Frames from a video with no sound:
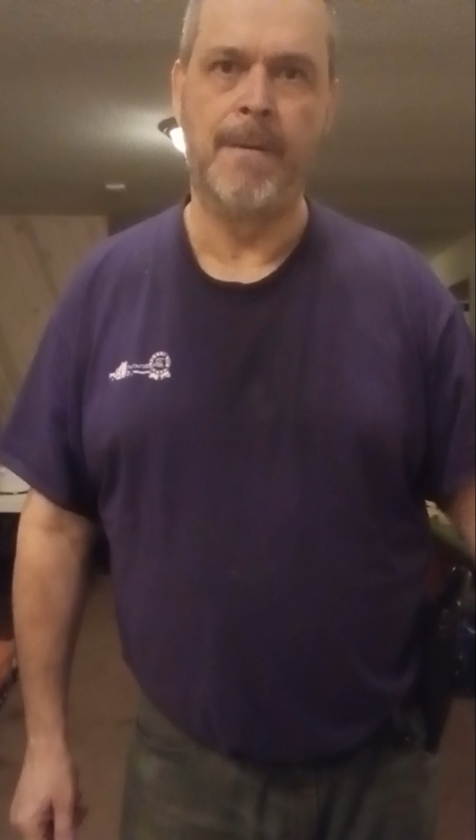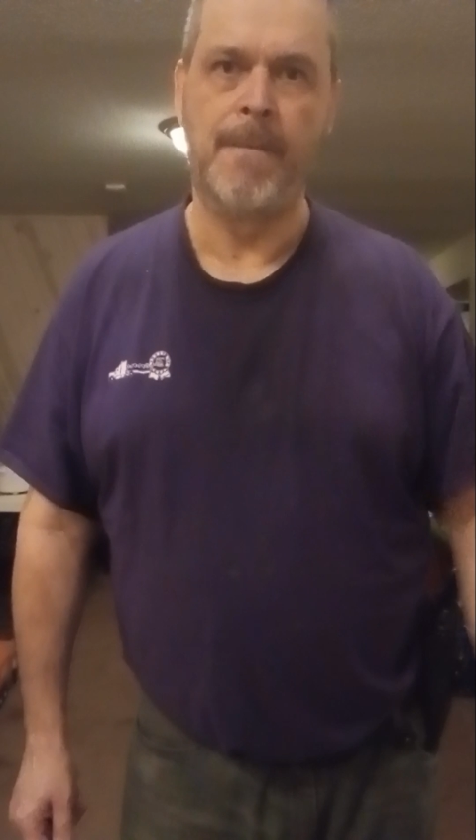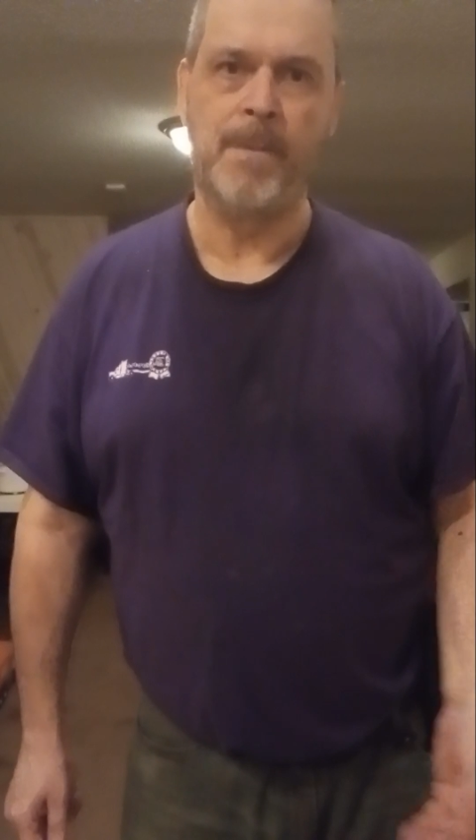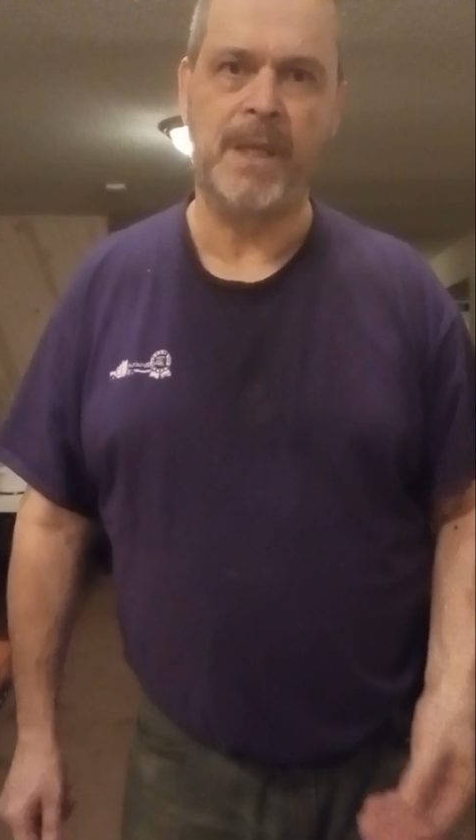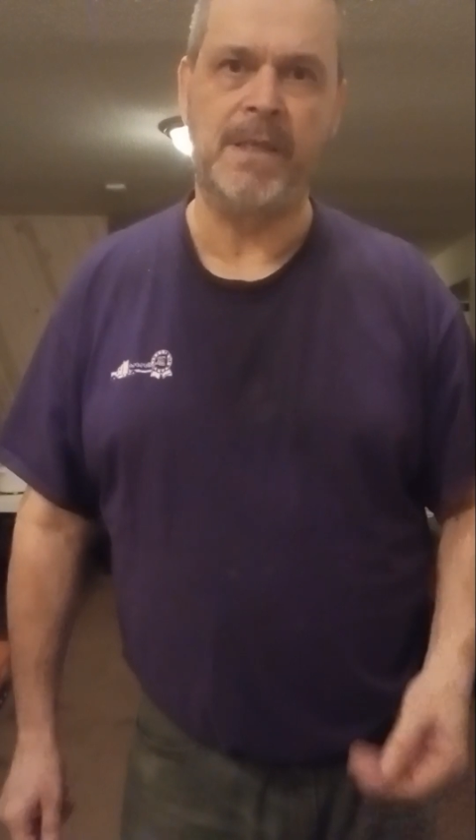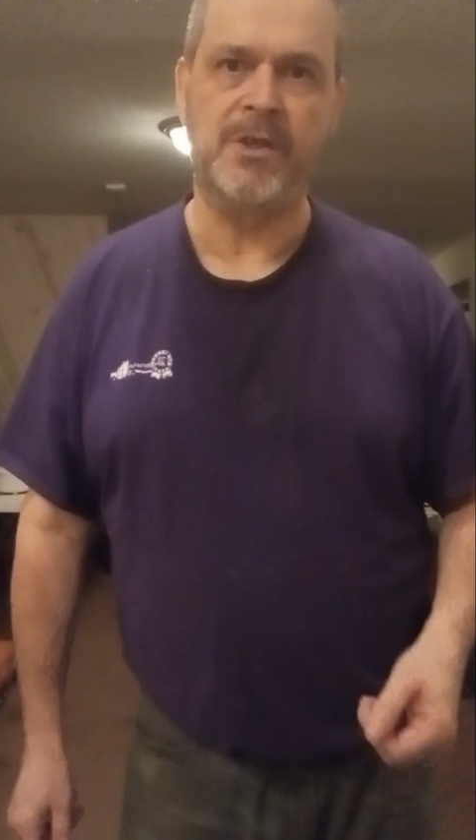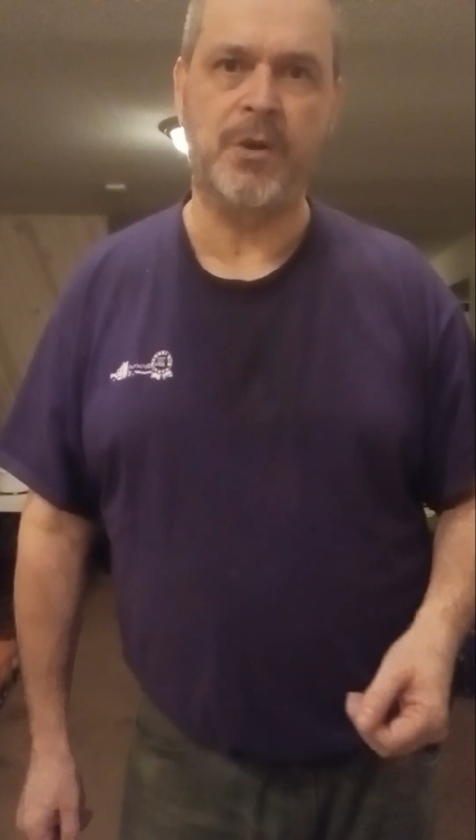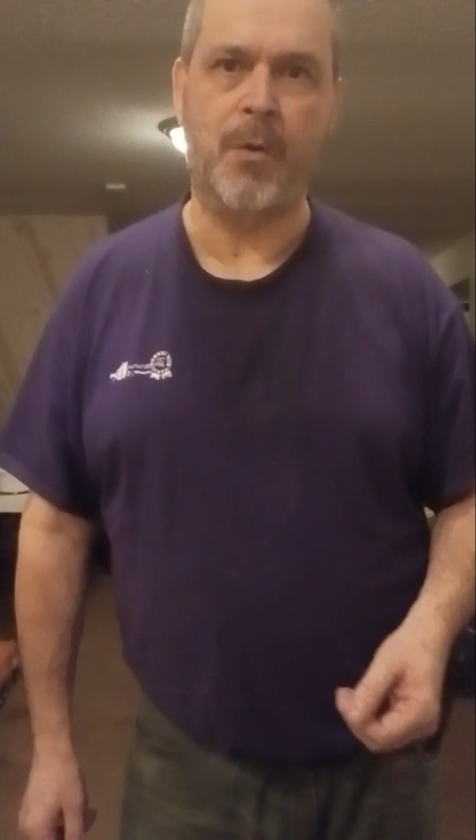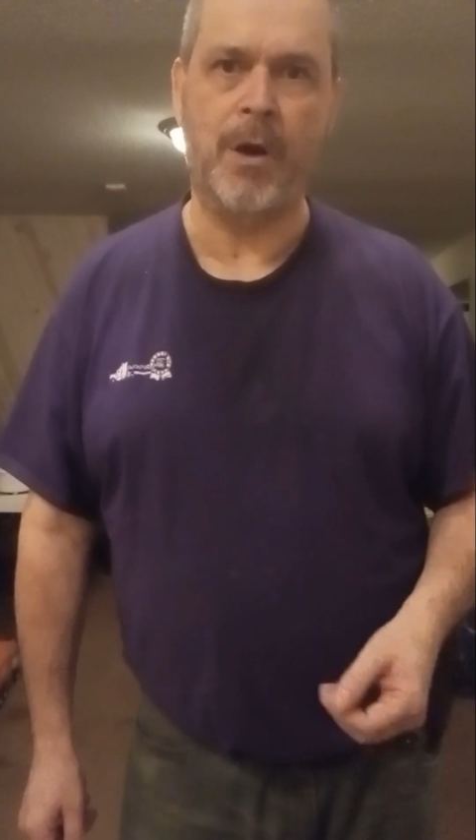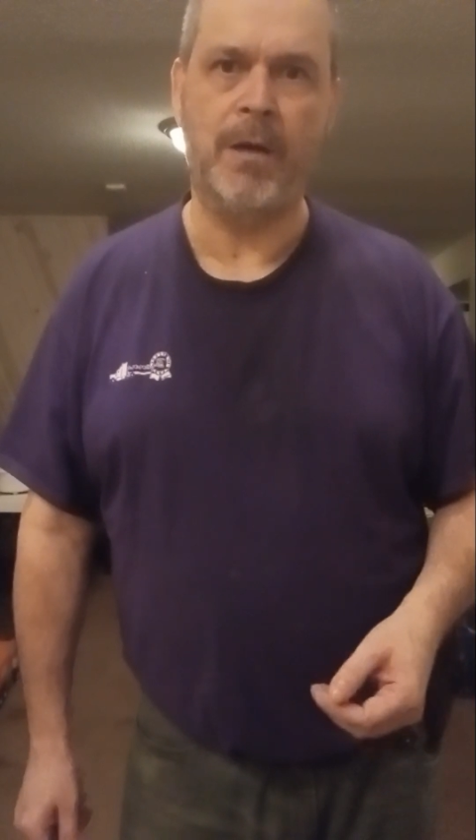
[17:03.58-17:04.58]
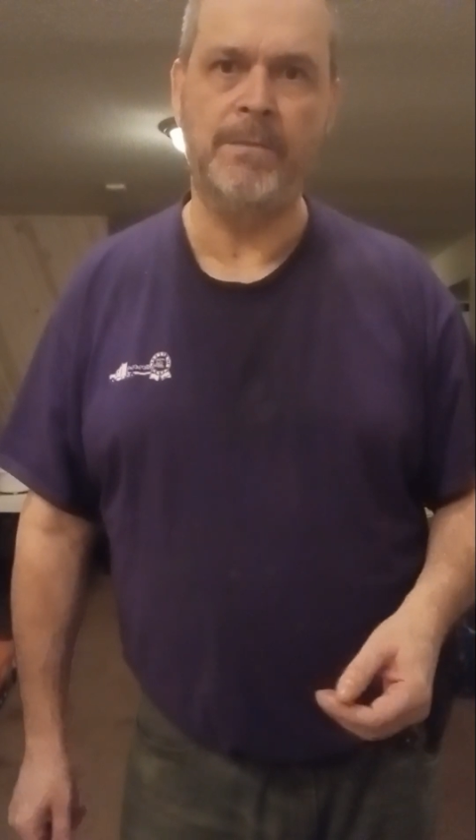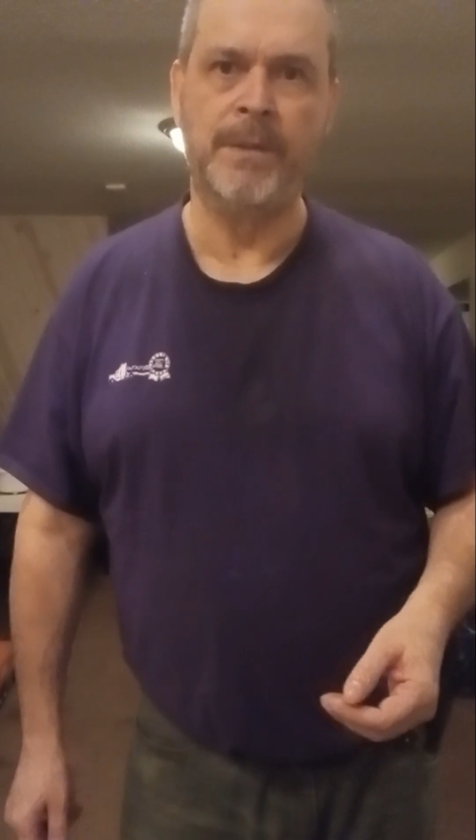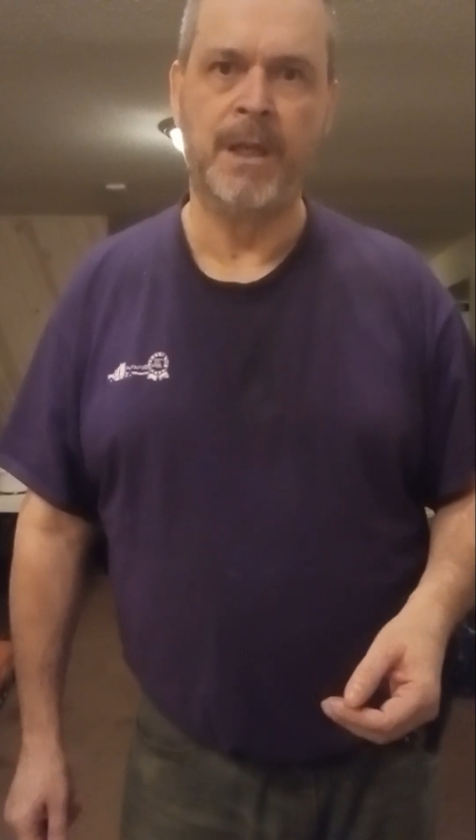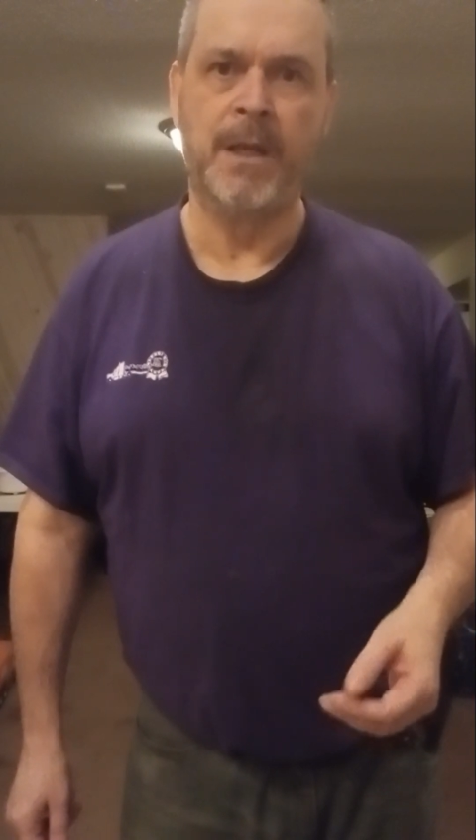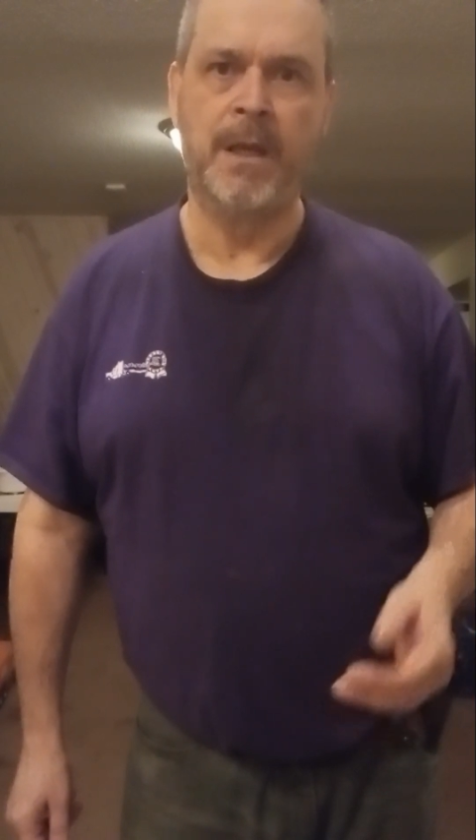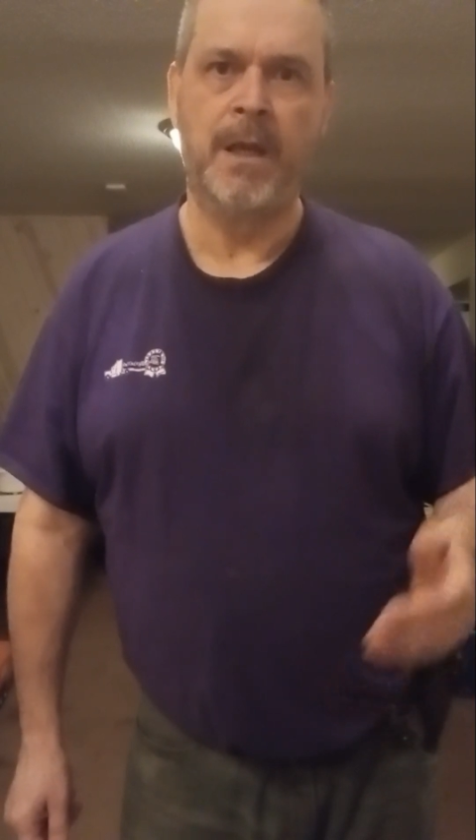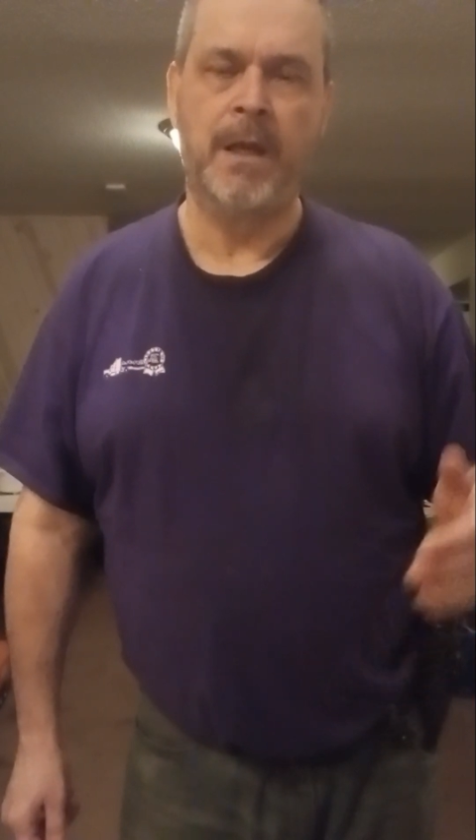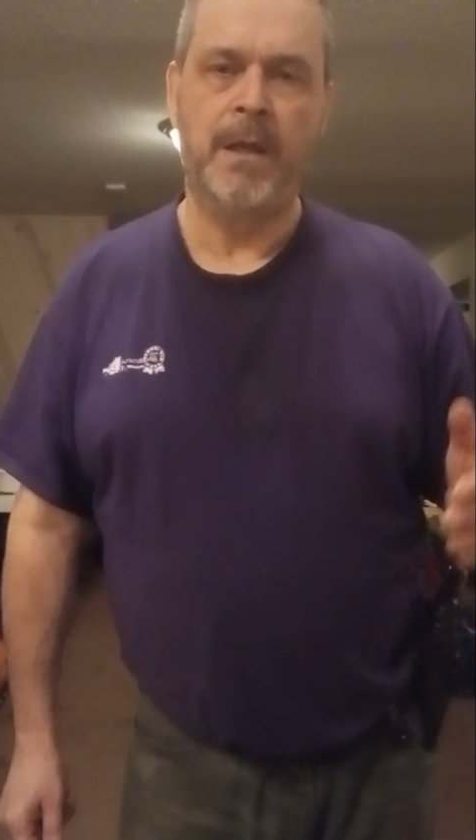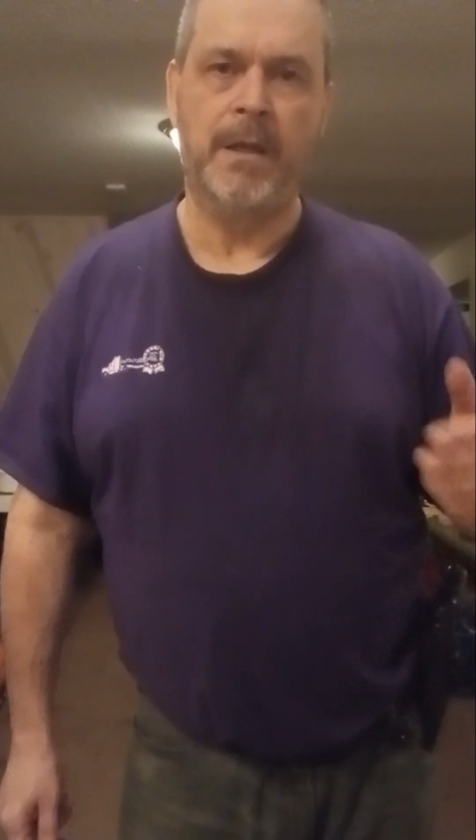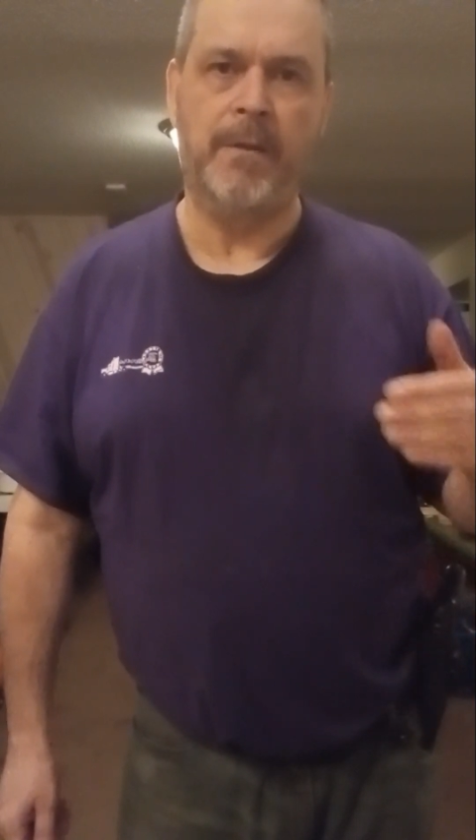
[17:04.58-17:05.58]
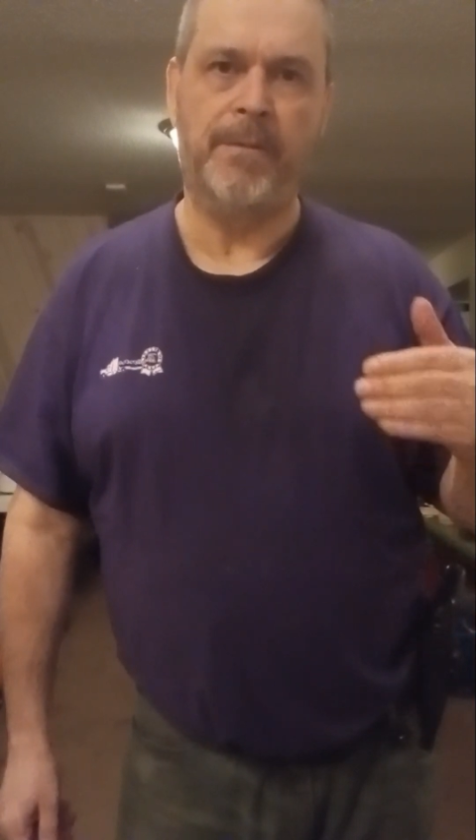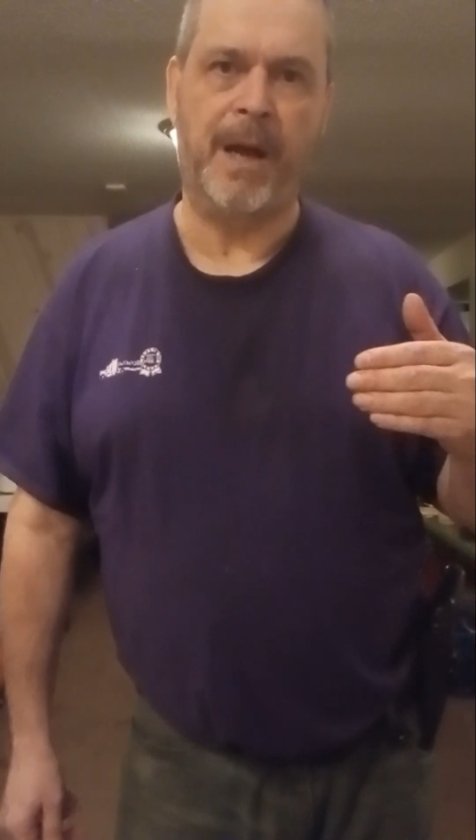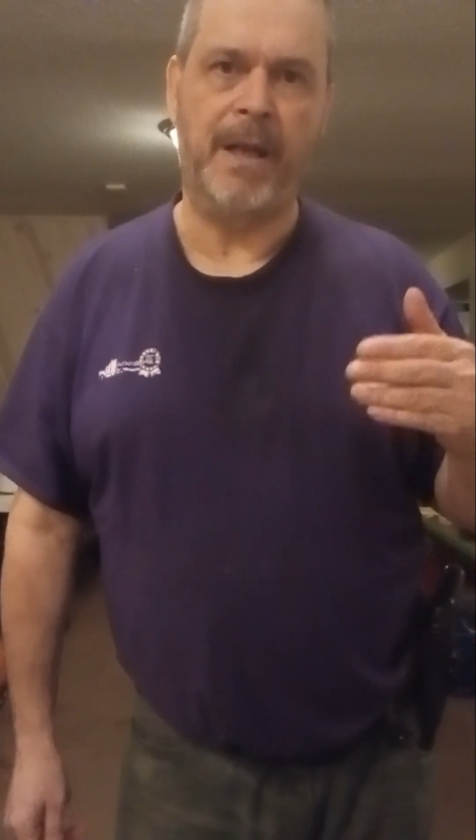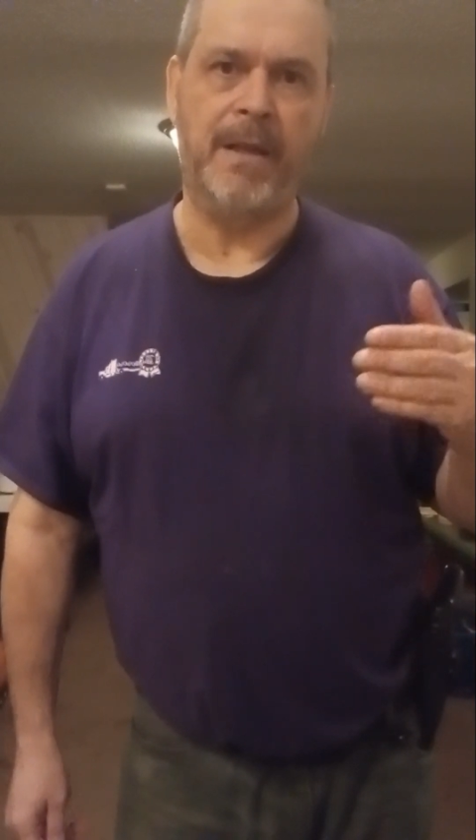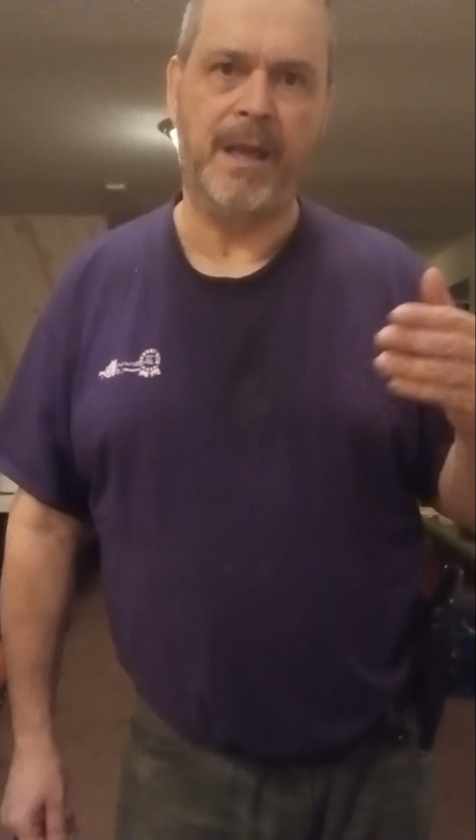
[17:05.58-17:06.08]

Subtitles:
in the store, you'll find